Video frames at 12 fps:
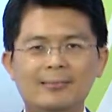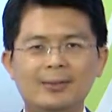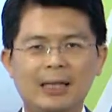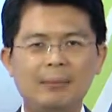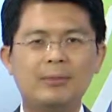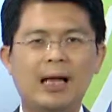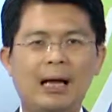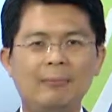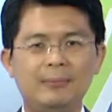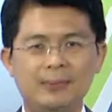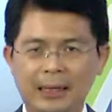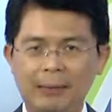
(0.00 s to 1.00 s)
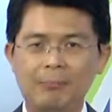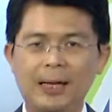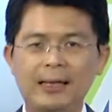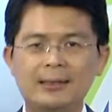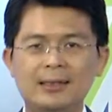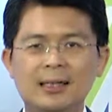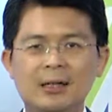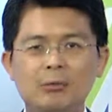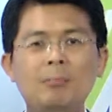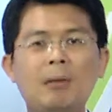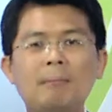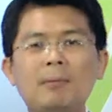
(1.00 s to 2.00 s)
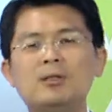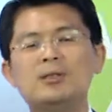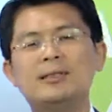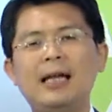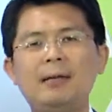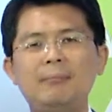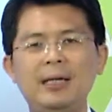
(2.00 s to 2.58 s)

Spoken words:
Same time, same place. Remember to send